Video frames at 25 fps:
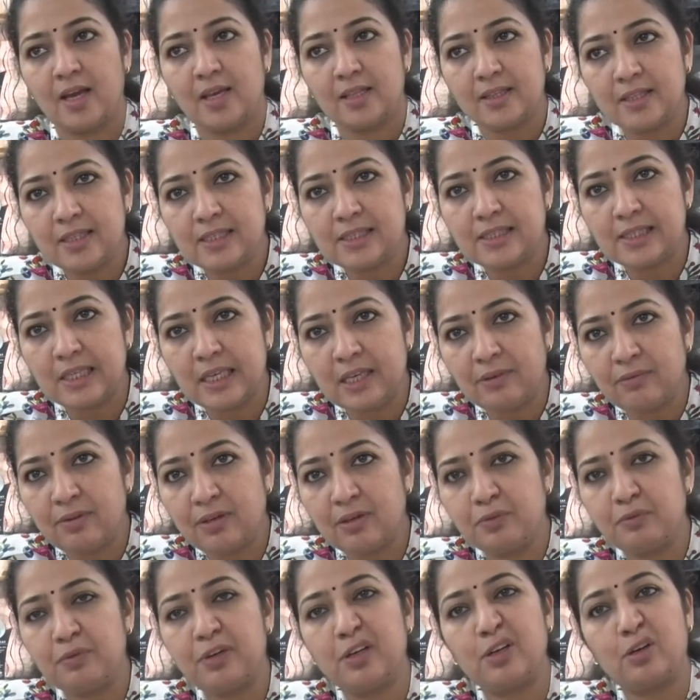This
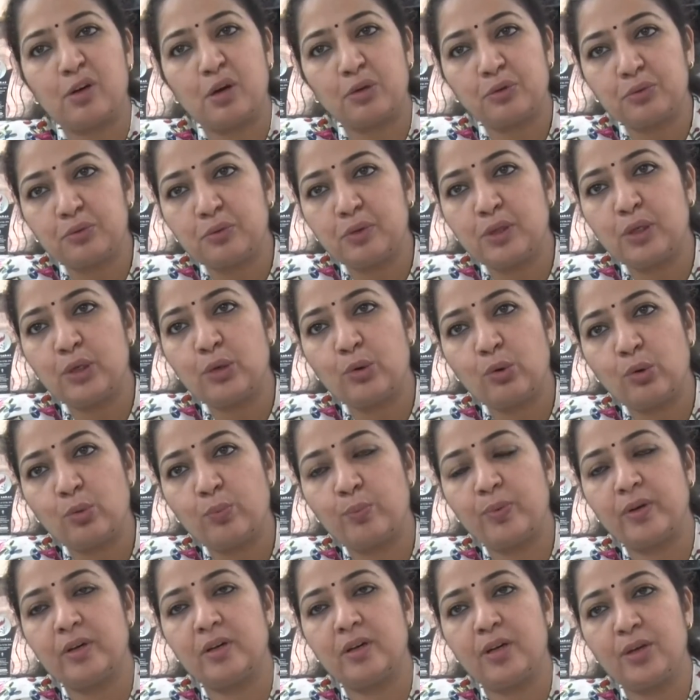event will not only
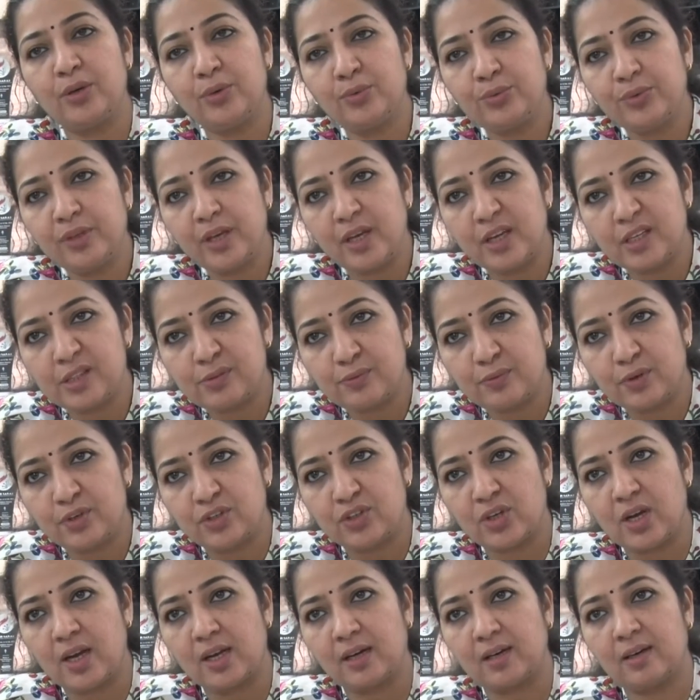open new gates for
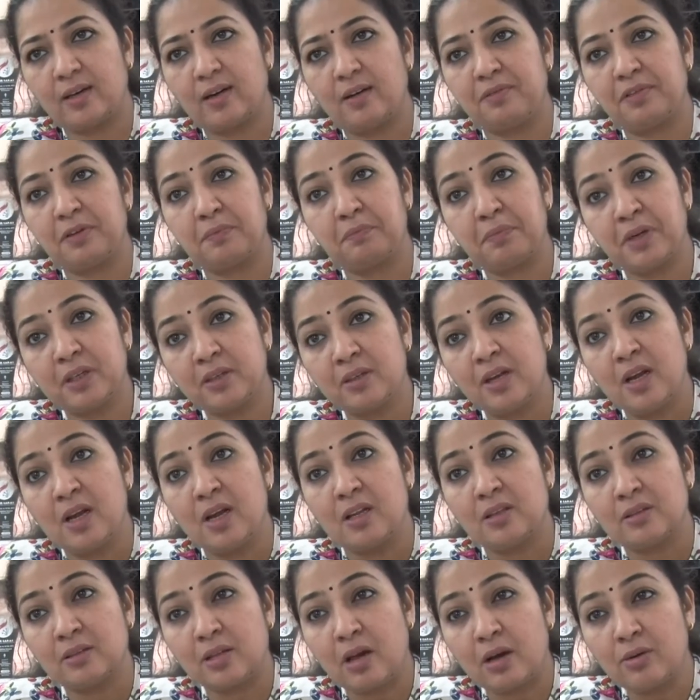Jharcraft, but
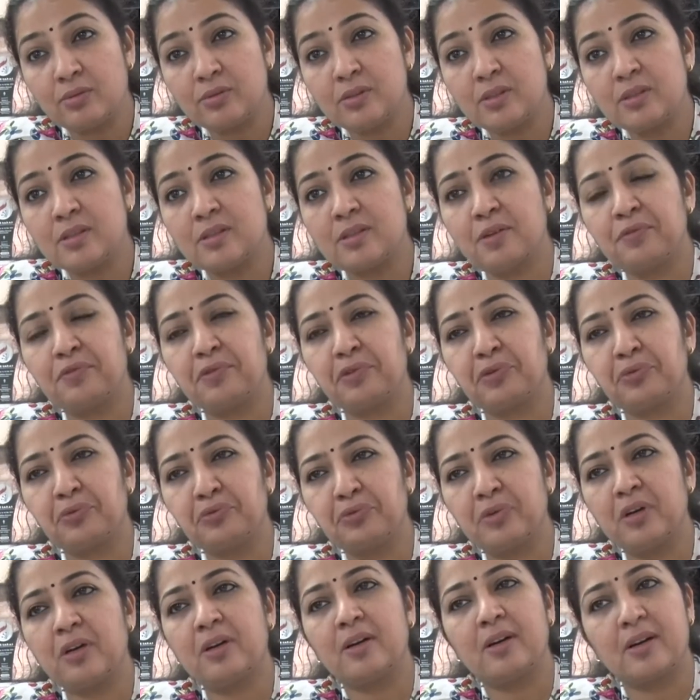thousands of
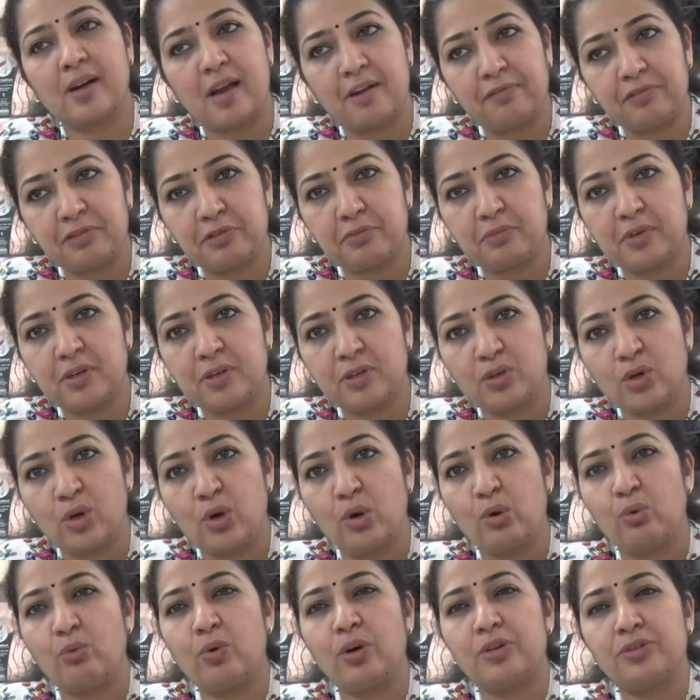rural craftsmen
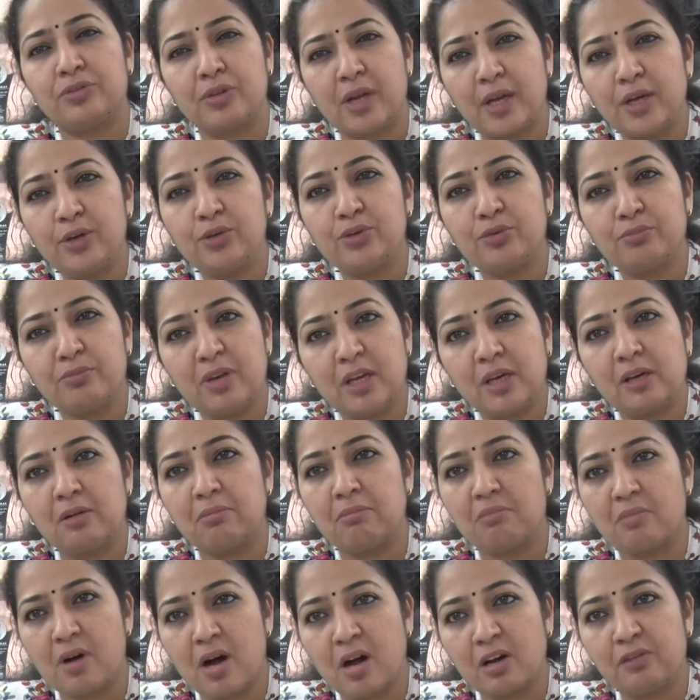who are trying to make a
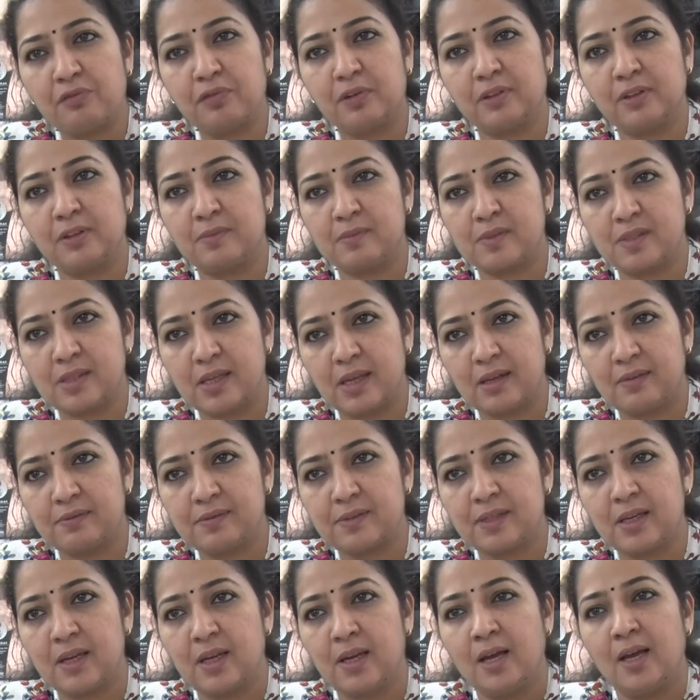mark for
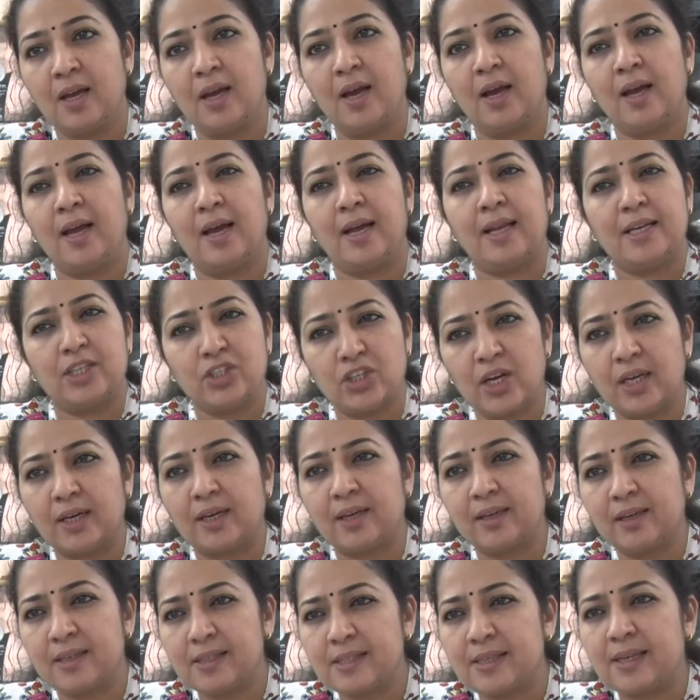themselves.
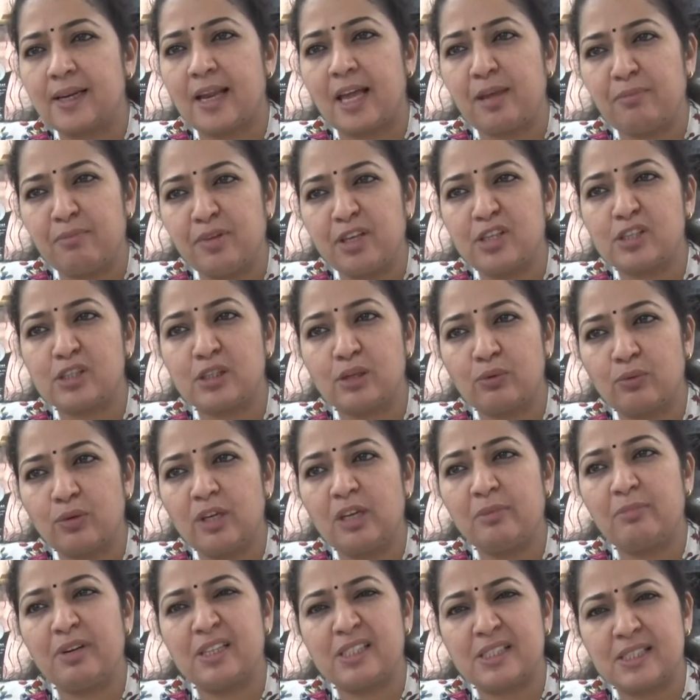Jharkhand is climbing
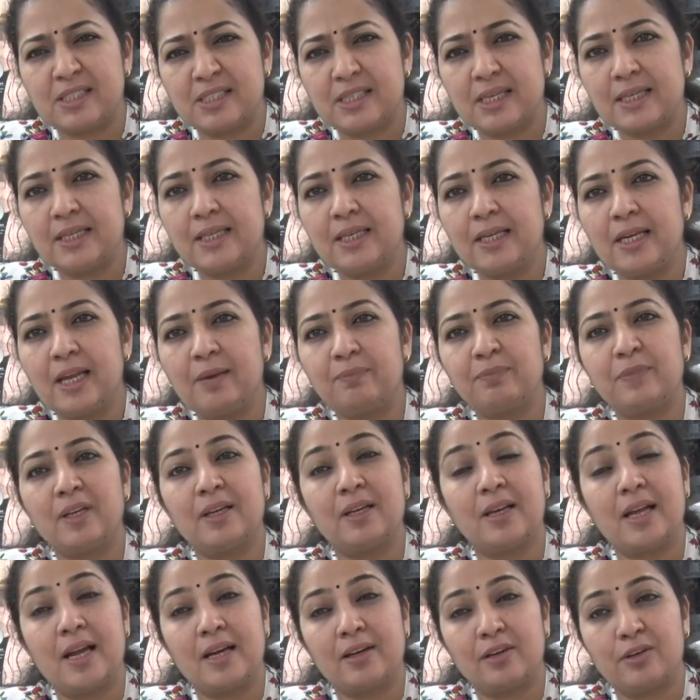slowly but steadily up the
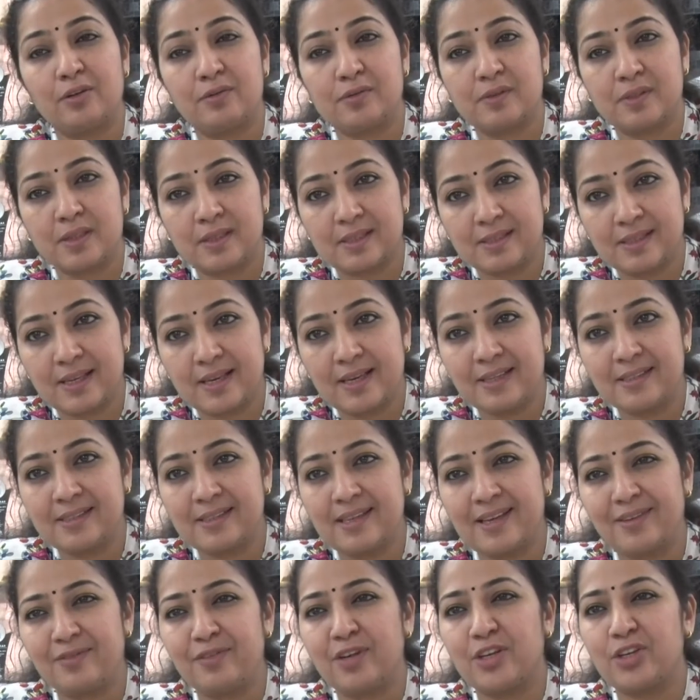ladder of success,
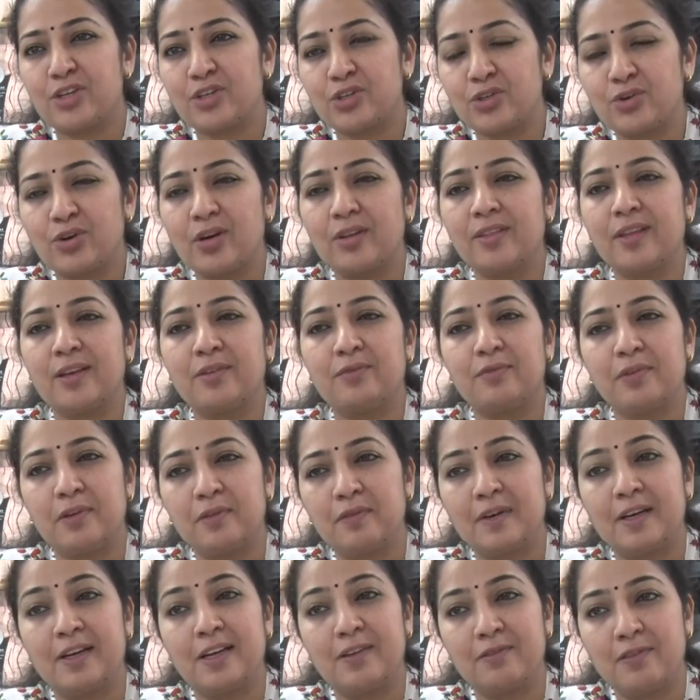and we are sure that we
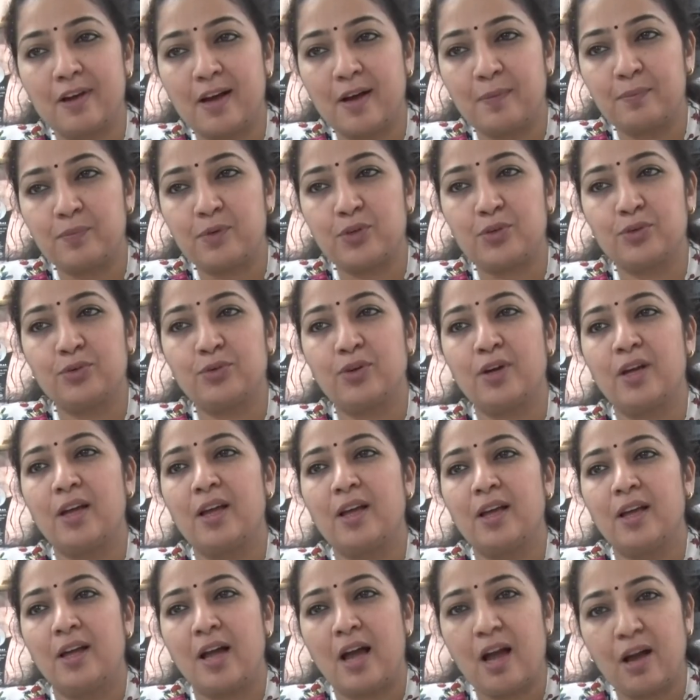will live up to
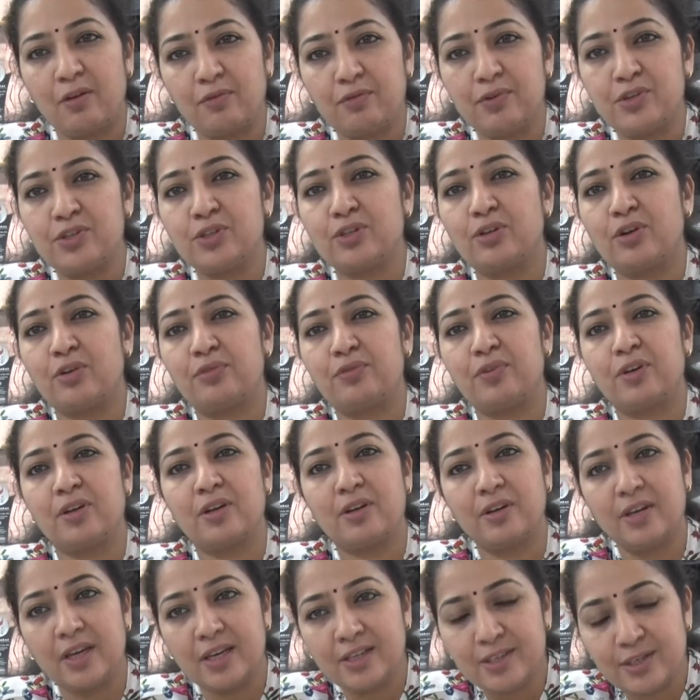our vision of
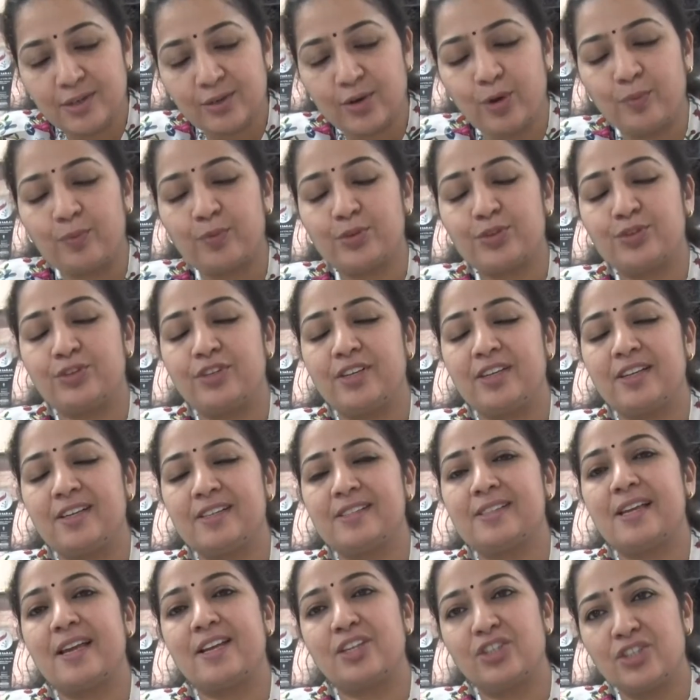creating
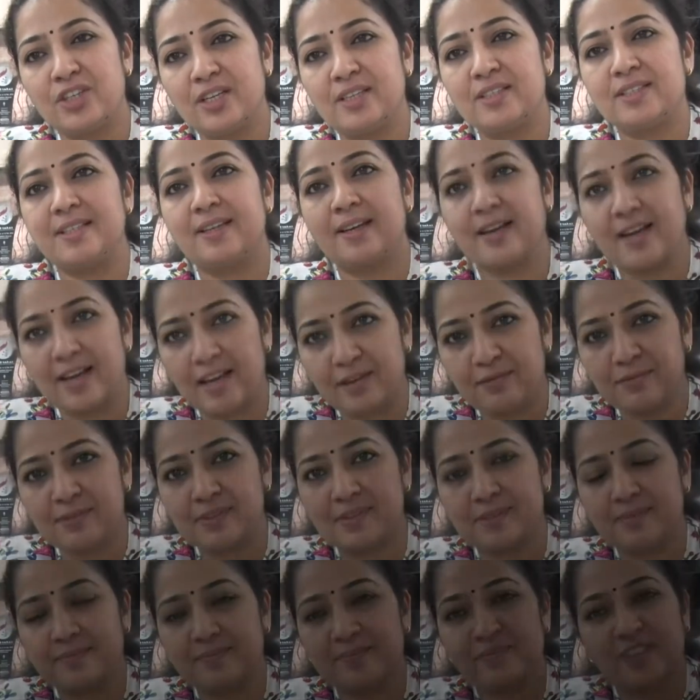opportunities and changing
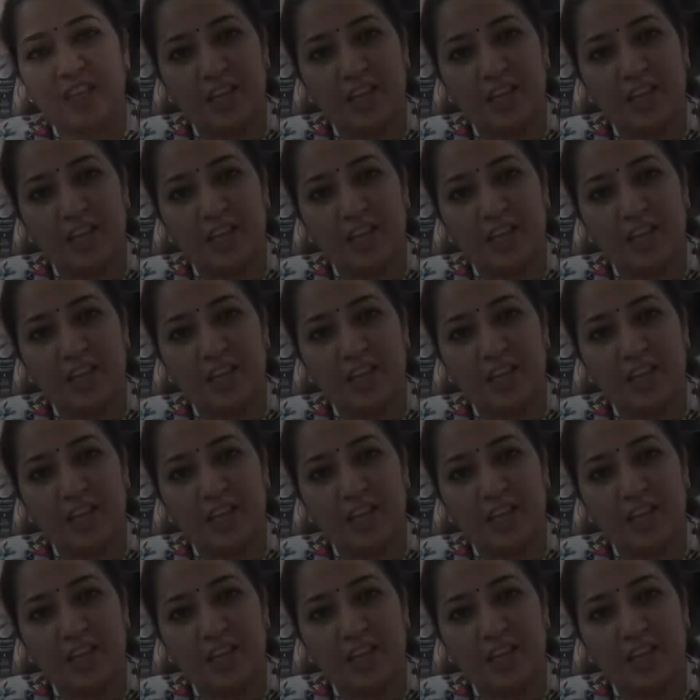lives.